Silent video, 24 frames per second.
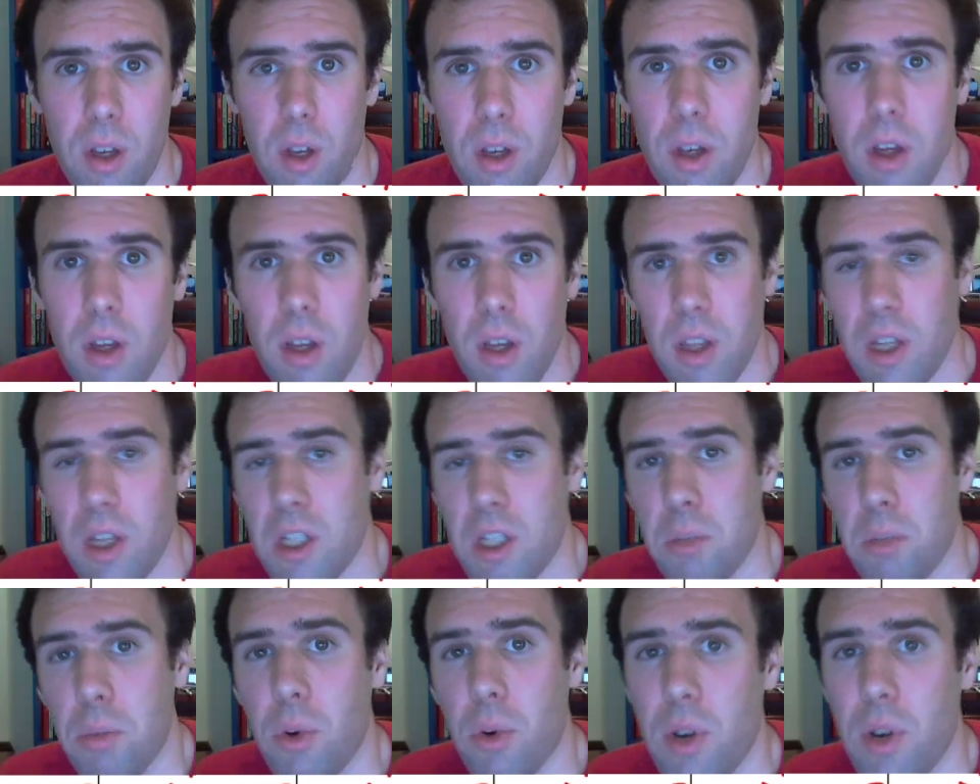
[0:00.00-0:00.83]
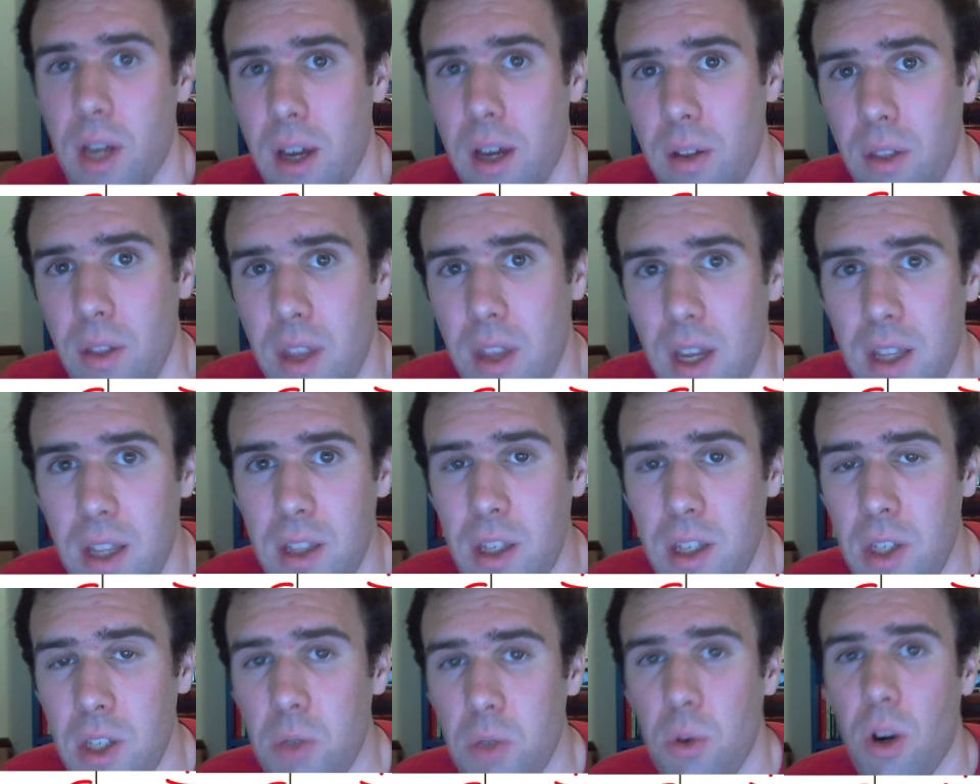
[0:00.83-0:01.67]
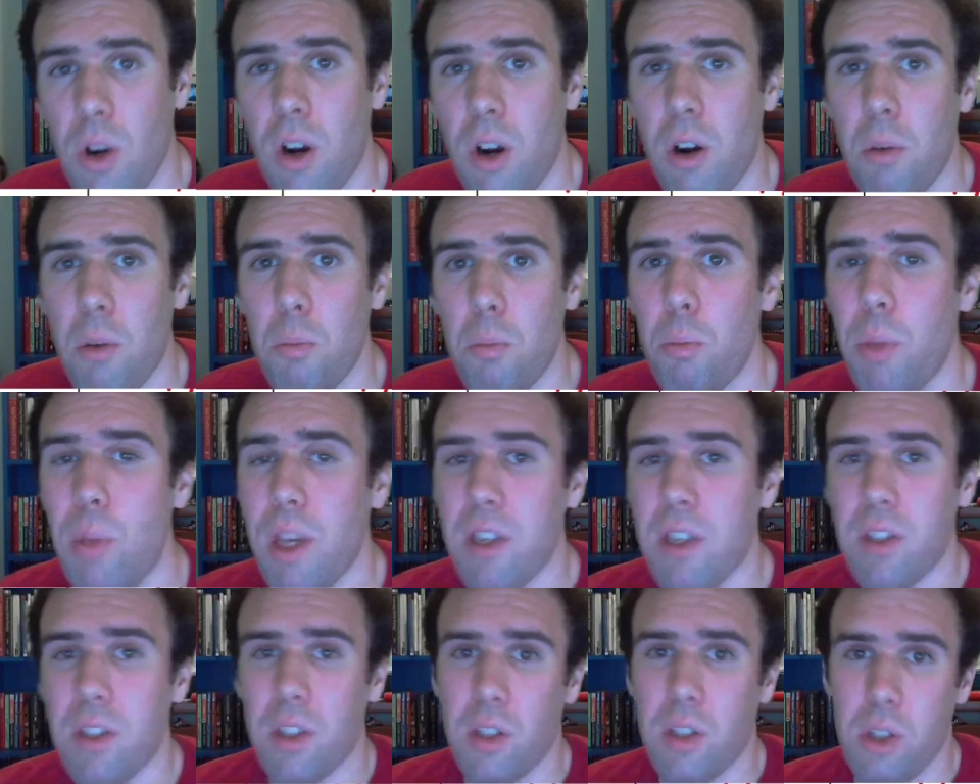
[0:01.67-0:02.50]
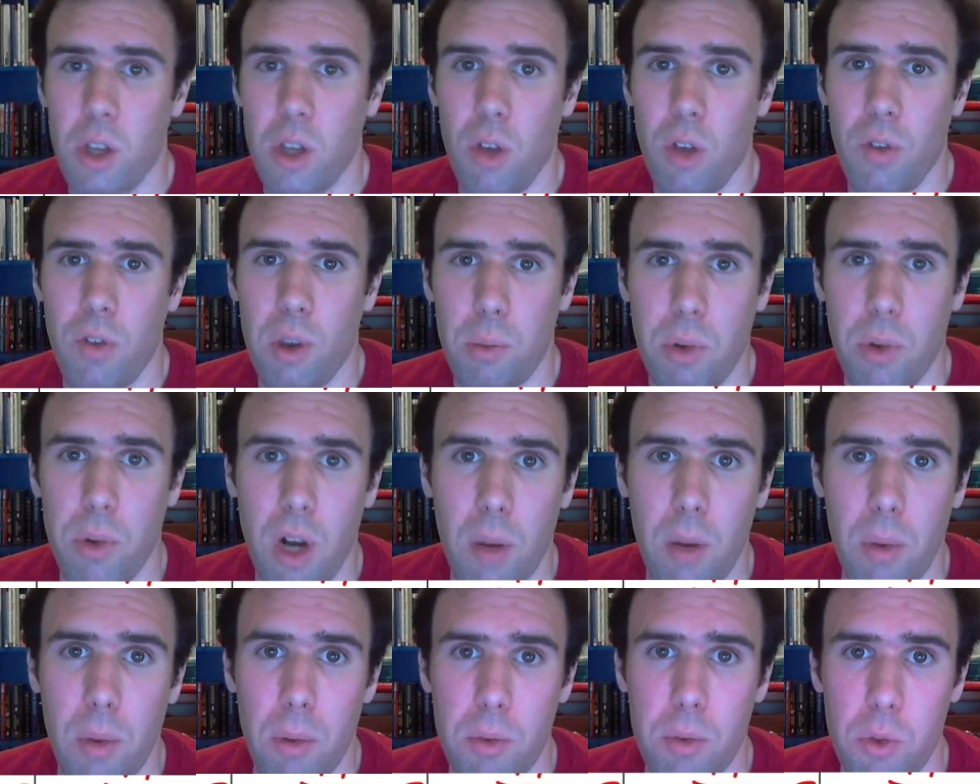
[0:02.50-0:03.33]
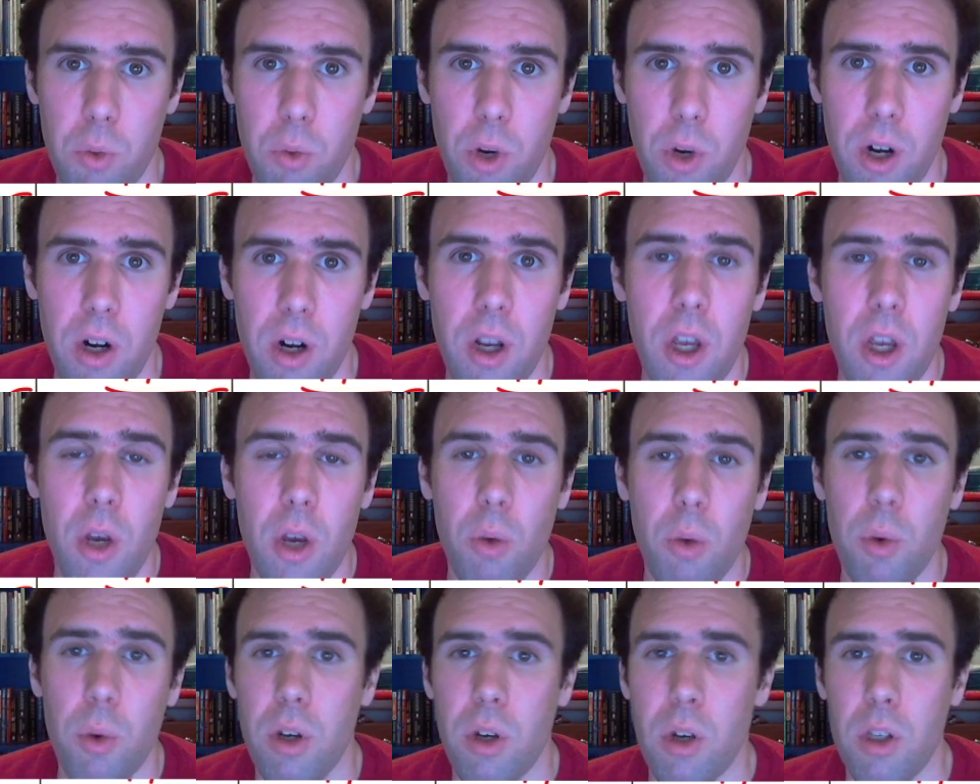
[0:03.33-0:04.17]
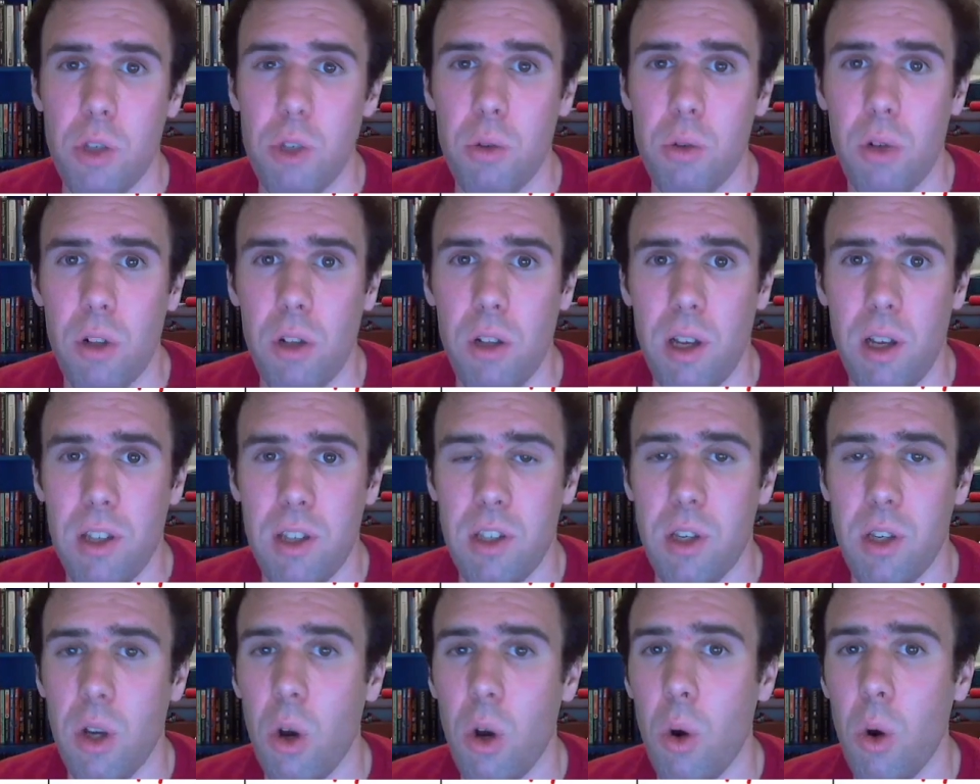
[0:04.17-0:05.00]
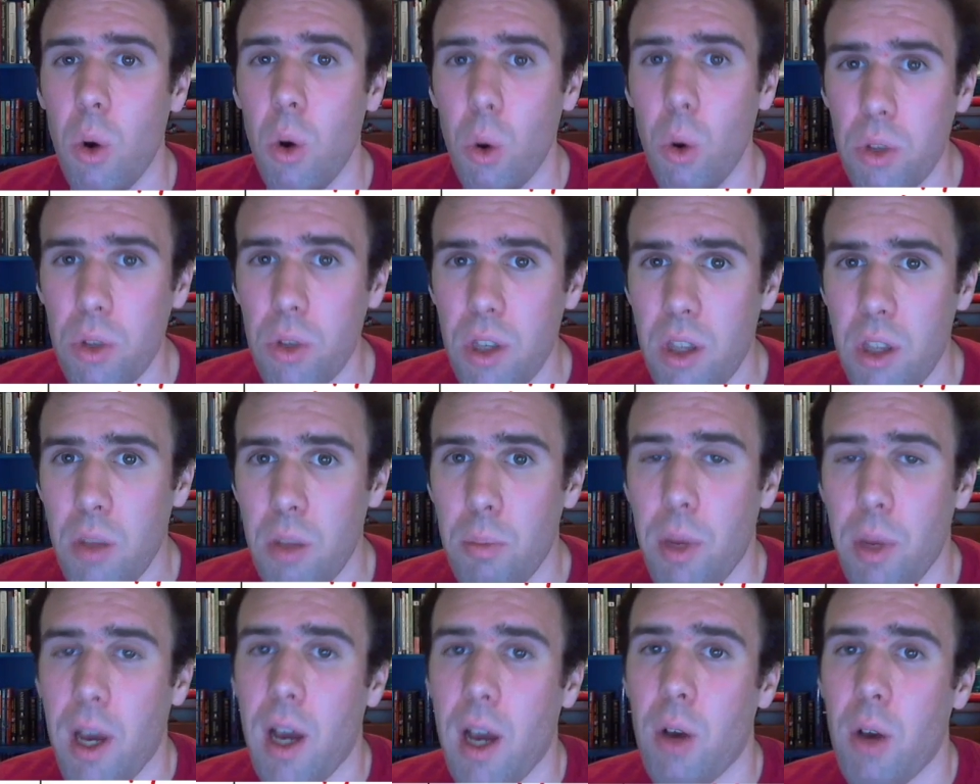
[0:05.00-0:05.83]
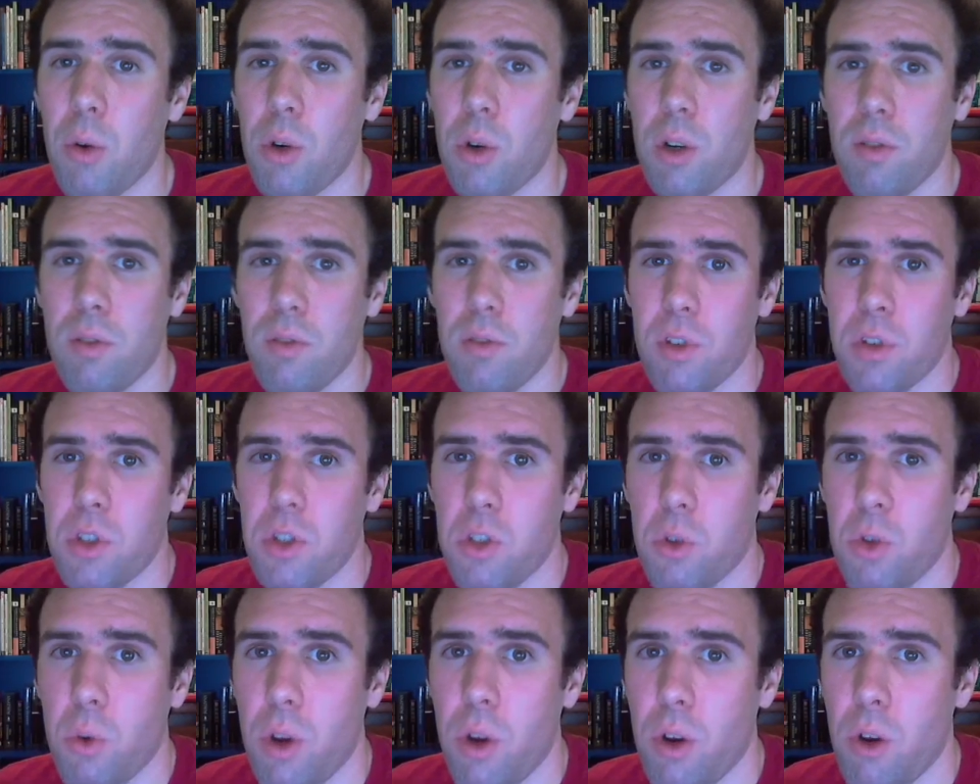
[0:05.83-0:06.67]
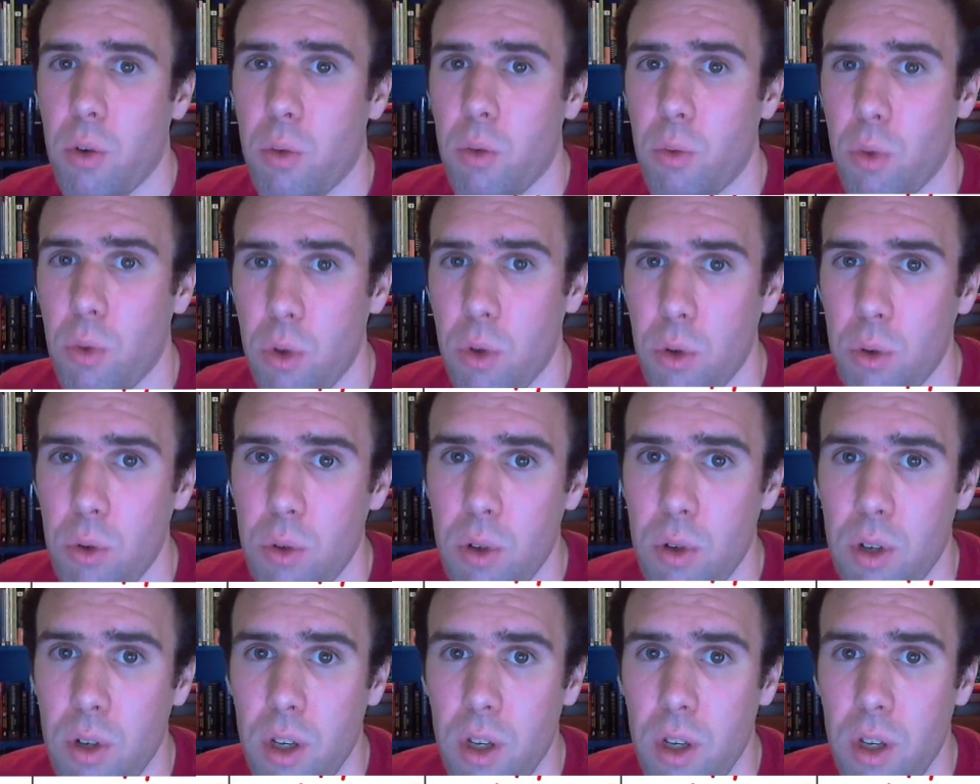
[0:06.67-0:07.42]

I'd like to point out that these were our basic solving problems where we were utilizing only the power of the square root